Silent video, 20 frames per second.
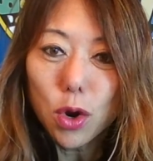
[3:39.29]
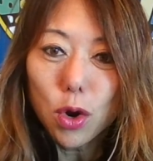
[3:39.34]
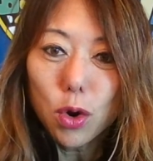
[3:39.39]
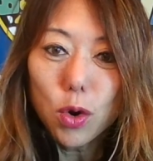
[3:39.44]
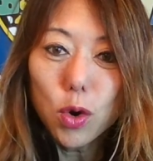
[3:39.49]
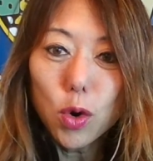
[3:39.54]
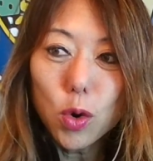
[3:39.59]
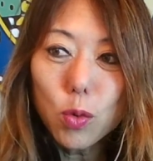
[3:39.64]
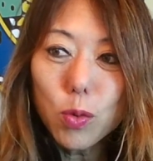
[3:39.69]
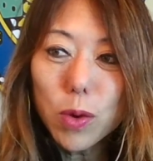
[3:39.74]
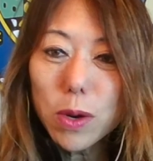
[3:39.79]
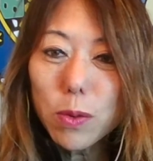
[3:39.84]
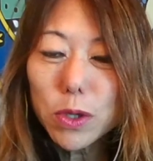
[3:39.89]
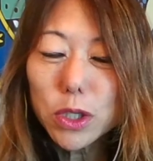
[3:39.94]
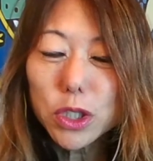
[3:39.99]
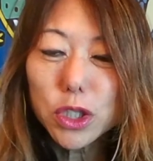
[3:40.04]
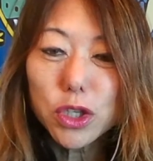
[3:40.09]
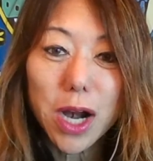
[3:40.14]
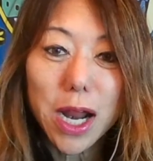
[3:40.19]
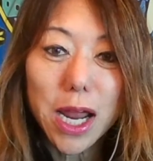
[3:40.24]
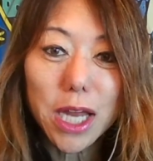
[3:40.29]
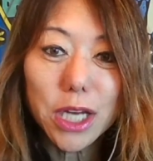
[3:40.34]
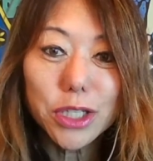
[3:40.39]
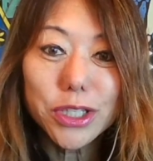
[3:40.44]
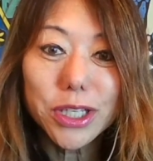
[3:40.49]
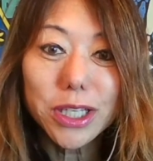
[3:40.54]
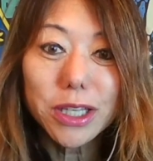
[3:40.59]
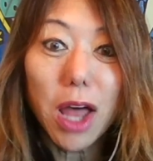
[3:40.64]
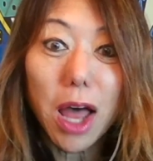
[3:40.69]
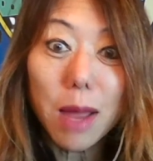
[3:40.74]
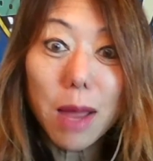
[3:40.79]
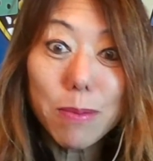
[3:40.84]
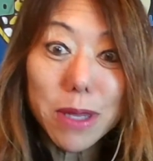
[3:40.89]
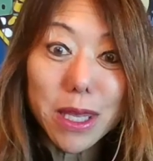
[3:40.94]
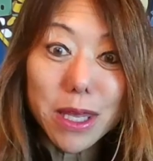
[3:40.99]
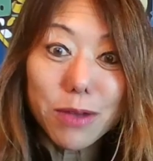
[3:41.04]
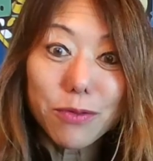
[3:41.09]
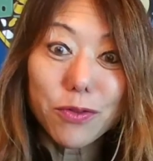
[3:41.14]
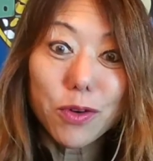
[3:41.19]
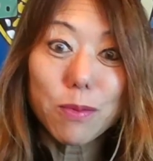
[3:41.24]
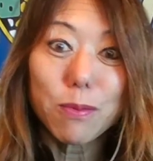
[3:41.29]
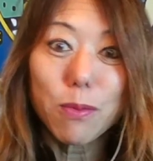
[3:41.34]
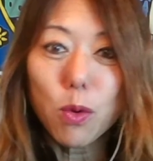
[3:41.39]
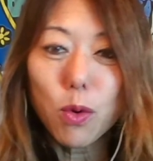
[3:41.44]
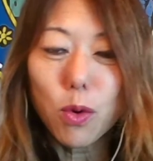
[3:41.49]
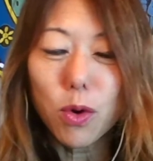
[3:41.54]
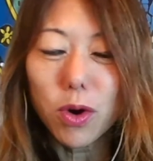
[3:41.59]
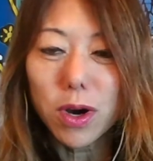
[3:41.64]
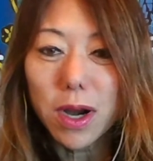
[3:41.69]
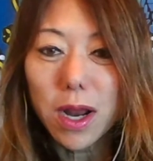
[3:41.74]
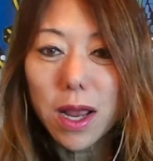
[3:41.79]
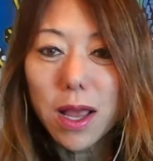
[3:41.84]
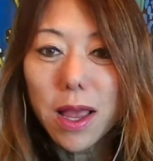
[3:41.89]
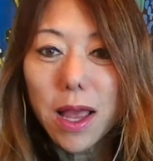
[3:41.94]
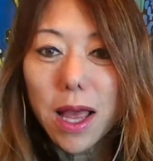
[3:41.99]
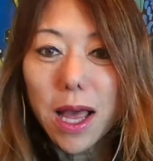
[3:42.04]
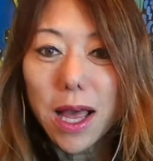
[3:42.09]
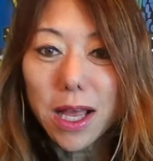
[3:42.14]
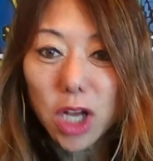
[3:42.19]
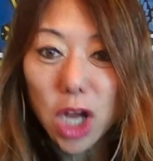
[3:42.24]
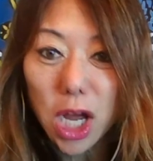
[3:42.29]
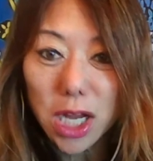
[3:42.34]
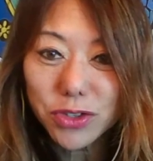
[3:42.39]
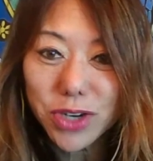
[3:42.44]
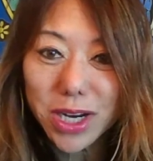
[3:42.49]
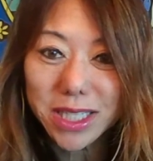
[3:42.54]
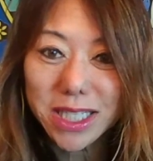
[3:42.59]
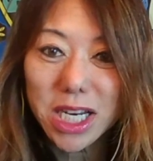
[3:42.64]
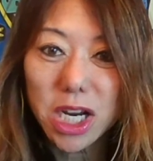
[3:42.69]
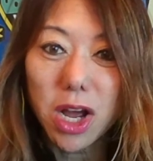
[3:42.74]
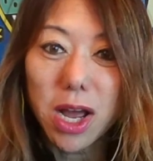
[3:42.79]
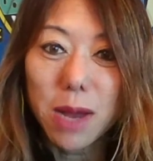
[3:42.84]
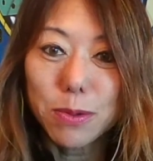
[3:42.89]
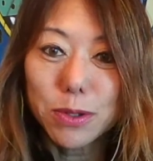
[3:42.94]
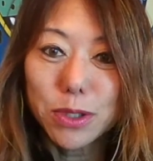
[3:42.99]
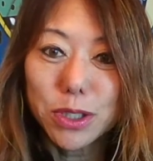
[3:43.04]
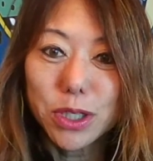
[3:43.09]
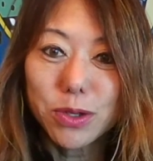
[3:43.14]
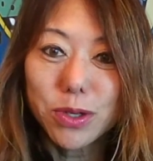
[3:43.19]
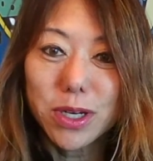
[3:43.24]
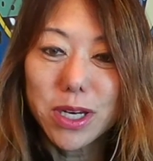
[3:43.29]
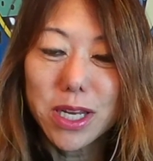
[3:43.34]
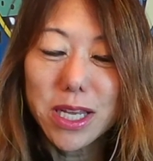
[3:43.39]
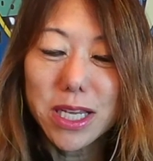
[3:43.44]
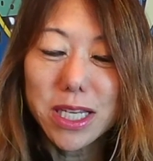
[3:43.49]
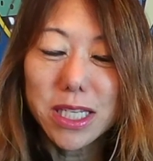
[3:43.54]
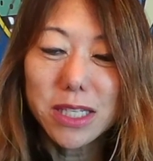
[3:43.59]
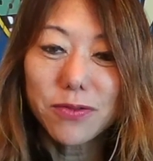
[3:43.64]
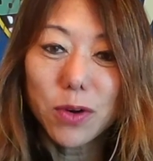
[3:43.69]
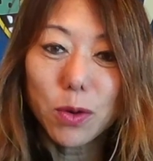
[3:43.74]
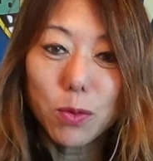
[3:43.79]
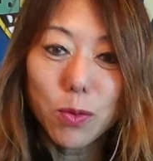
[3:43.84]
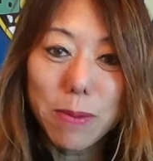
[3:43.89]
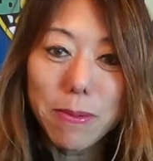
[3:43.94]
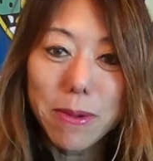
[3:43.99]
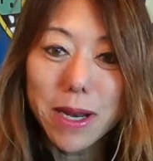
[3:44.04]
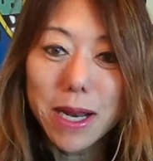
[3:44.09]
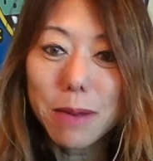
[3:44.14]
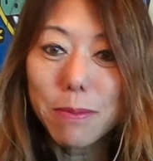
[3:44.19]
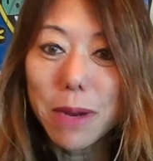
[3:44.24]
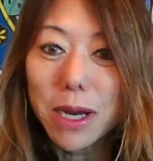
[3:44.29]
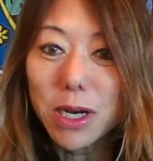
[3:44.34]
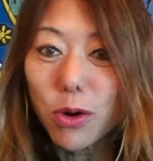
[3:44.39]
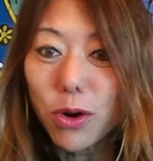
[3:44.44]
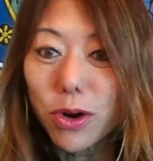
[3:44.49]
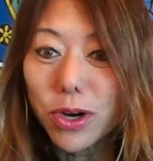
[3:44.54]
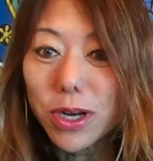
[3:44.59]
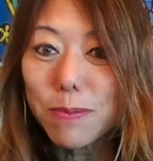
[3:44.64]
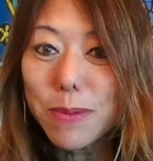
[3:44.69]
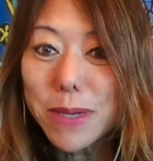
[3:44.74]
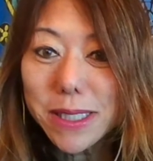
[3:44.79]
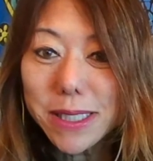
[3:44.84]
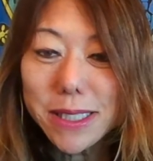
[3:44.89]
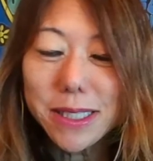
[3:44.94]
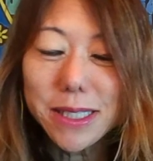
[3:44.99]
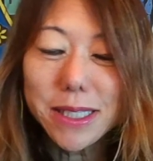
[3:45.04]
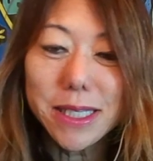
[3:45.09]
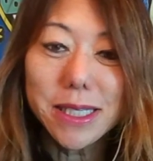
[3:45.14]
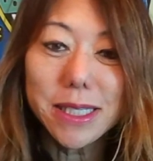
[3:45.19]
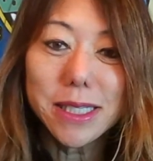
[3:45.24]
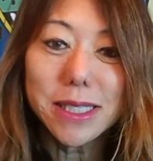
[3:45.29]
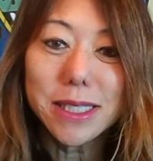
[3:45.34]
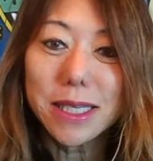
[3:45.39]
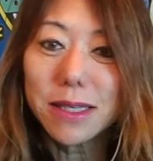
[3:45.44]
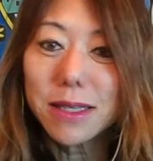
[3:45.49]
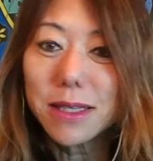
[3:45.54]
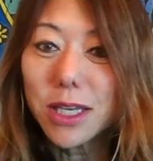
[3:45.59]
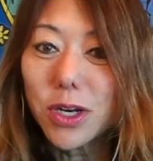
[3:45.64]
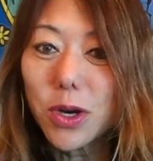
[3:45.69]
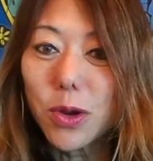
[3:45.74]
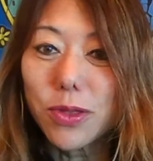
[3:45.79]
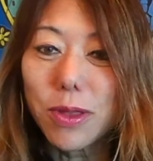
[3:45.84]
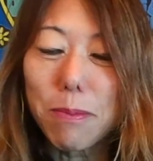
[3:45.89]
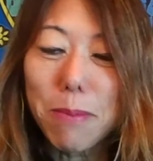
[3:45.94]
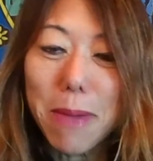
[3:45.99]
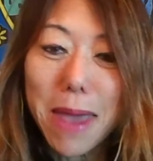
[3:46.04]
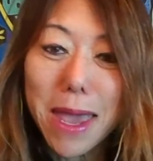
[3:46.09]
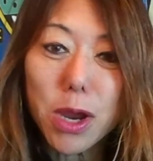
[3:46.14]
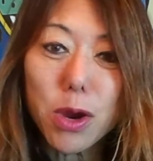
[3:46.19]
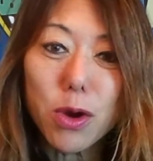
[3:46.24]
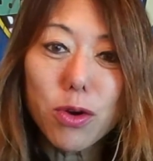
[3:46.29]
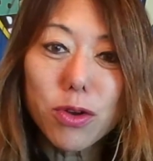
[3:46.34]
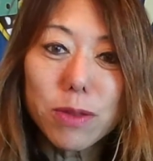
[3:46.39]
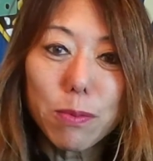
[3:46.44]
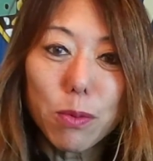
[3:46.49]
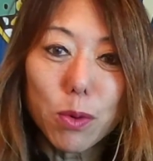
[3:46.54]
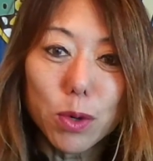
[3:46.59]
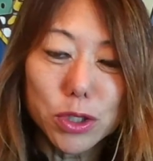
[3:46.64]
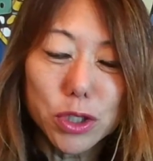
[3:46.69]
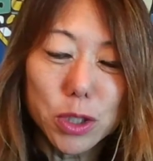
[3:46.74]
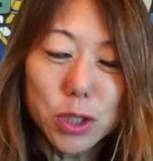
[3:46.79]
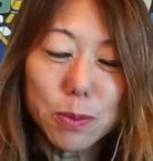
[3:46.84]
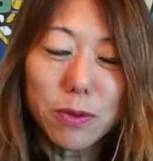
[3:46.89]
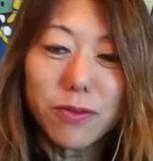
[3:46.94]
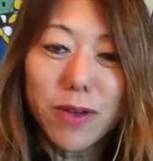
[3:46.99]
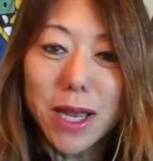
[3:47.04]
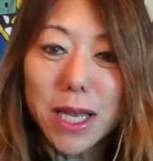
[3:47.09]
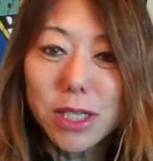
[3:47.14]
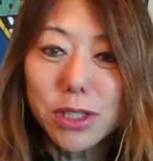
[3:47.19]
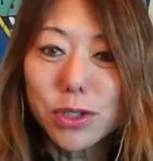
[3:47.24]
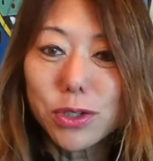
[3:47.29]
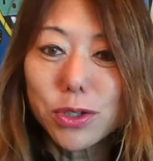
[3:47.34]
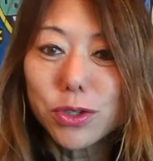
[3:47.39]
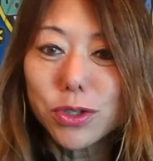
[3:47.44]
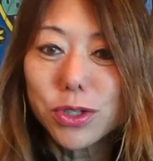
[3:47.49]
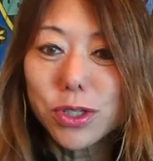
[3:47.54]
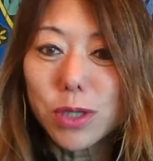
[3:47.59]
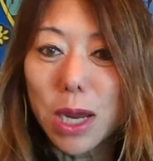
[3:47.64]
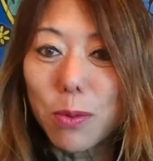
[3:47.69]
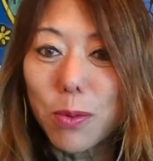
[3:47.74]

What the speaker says: who we were trying to lobby for more contracting opportunities for women and minority businesses, the mayor, the board of supervisors.